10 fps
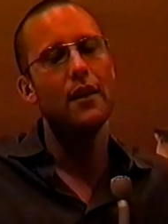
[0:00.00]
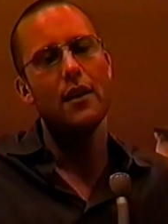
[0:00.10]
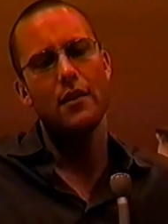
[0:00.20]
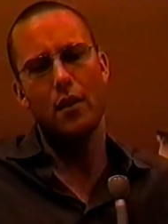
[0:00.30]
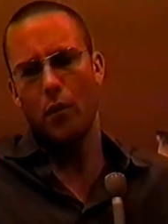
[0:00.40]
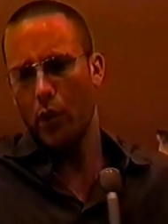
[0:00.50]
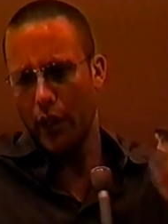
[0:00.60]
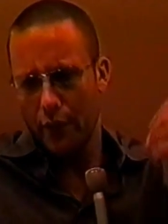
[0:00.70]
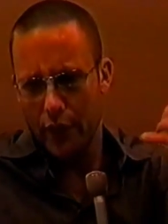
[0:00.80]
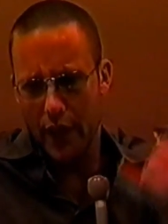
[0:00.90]
say, so oh, we're
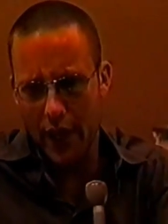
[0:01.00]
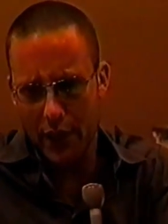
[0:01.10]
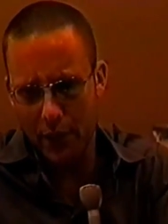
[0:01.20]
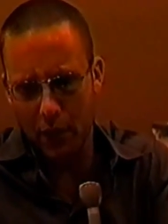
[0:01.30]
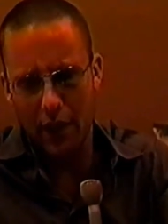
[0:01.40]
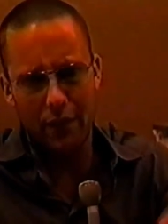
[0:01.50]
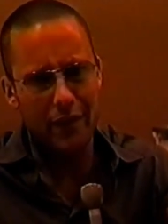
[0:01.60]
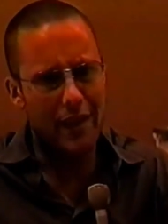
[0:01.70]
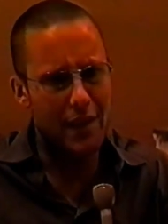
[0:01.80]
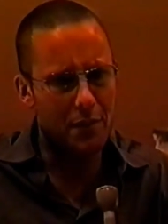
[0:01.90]
looking for this, we're looking for
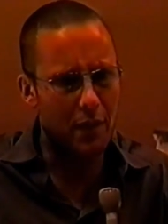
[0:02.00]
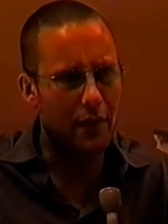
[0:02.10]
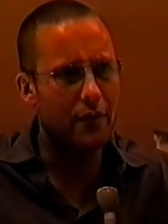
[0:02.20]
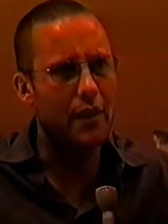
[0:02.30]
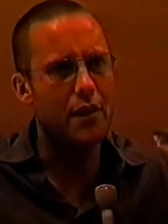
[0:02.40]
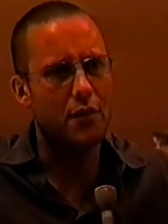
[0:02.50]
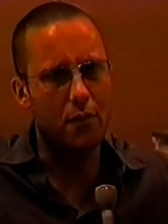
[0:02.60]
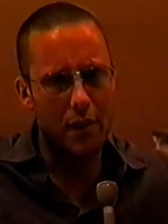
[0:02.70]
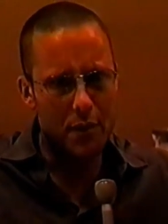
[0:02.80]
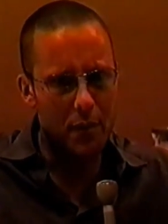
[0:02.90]
this, we're looking for this.
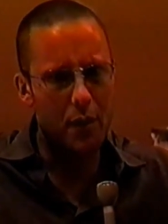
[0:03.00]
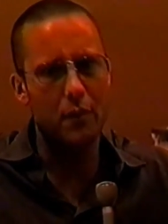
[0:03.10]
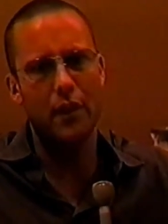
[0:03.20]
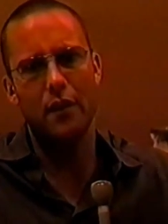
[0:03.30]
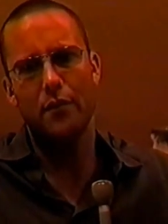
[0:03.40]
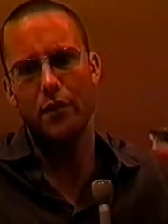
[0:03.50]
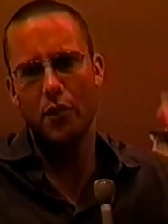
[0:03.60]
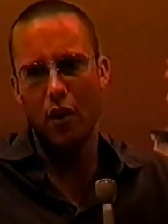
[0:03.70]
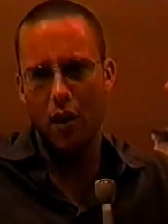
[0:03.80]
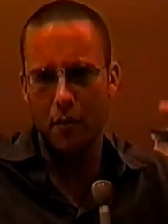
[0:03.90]
Charisma, we're looking for
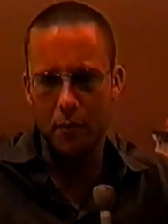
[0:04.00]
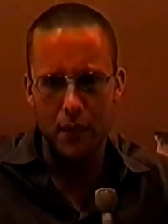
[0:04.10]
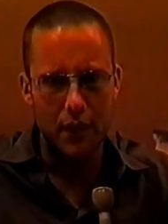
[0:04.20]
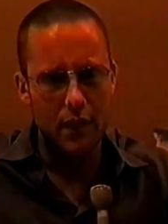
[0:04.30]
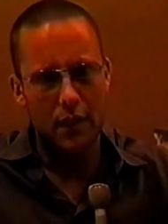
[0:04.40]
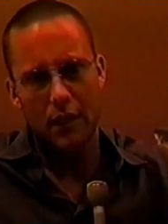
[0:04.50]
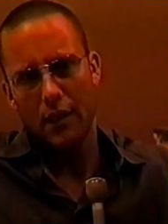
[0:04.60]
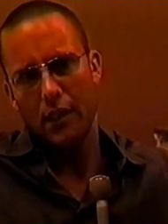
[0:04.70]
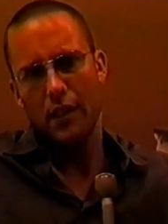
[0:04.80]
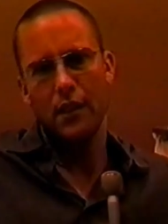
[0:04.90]
charm,
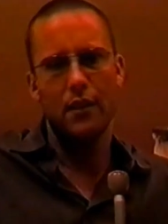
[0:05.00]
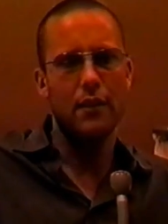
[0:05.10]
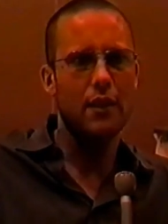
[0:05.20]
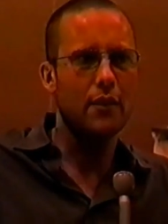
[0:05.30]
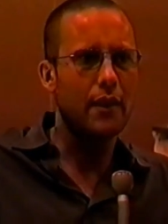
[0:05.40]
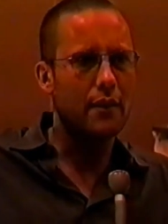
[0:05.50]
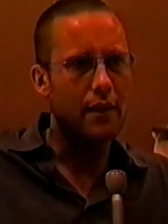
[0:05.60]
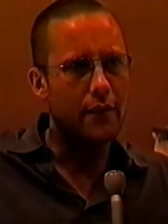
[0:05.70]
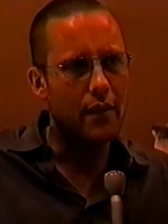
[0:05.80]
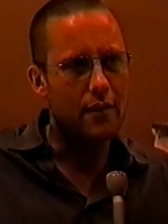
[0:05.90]
uh, you know, the
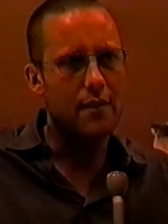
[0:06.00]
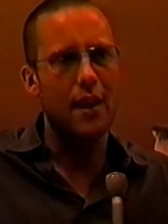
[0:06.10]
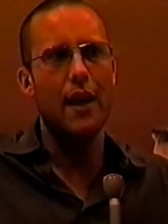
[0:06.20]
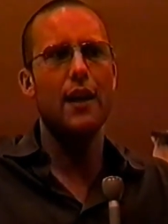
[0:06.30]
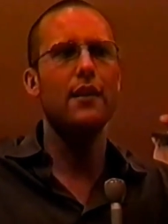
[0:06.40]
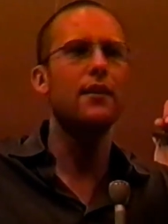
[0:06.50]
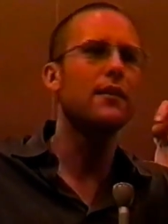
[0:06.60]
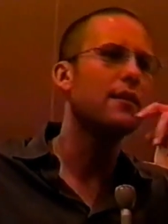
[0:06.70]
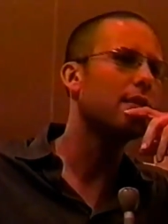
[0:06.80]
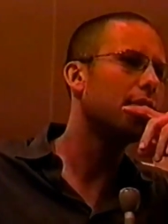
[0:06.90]
devious side,
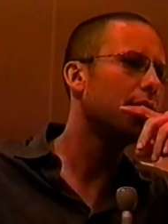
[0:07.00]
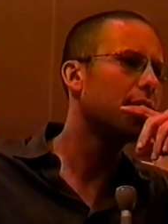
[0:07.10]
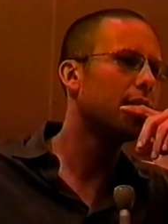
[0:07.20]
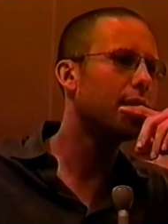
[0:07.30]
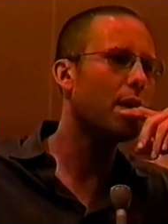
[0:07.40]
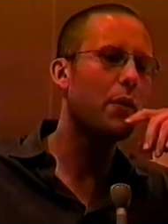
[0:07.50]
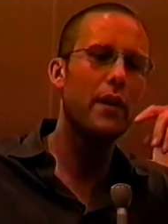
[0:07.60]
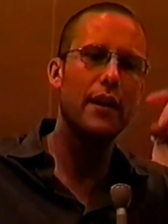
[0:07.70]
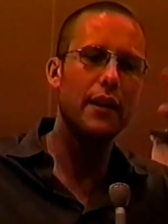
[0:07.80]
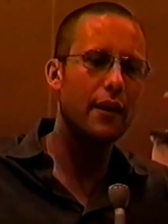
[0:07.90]
the so I
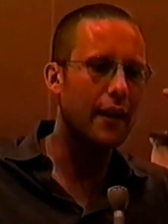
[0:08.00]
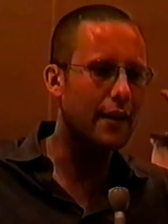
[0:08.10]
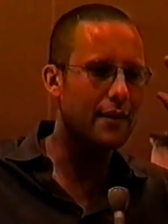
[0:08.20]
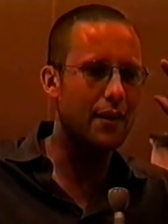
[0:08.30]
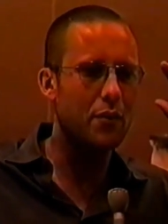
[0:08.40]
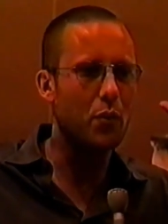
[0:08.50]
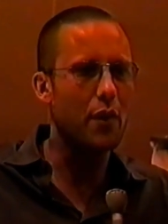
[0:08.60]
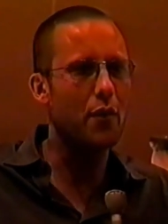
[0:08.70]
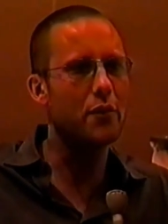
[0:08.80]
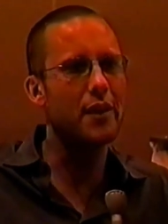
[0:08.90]
went in there and I just, it was one
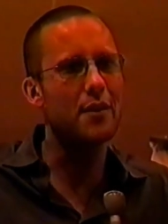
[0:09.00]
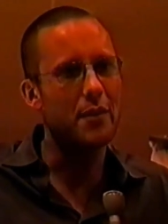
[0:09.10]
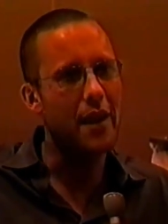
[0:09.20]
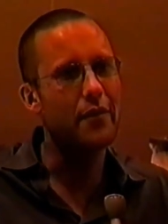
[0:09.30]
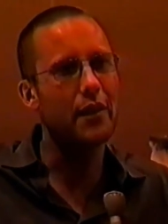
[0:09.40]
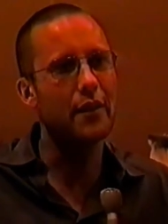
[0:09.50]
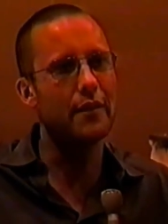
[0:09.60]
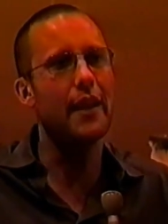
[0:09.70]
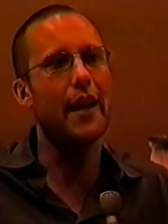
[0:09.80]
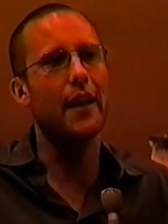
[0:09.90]
of those days I was having a good
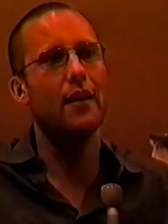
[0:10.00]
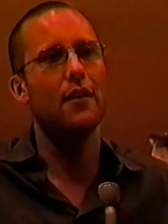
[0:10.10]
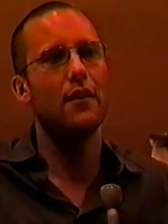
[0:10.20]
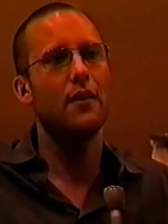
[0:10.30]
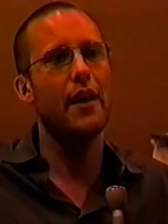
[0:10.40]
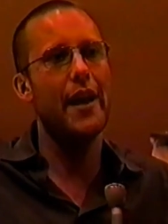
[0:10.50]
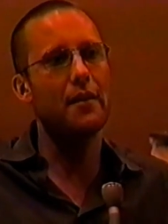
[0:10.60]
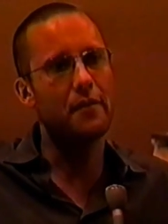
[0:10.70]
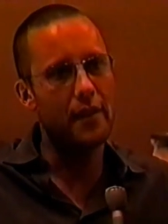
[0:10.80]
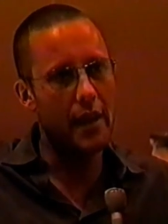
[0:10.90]
day. I had
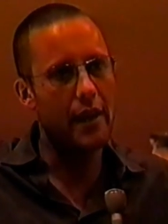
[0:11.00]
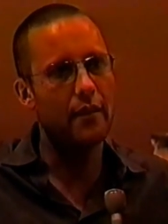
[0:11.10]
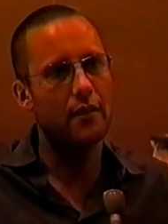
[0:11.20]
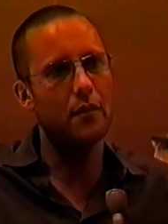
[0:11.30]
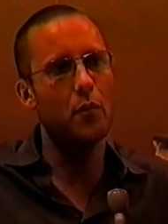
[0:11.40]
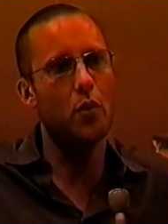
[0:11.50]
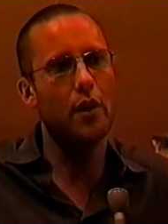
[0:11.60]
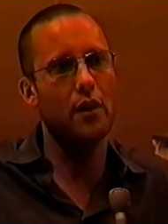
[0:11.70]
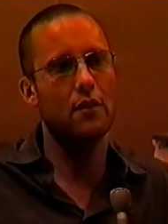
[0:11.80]
a V8 in the morning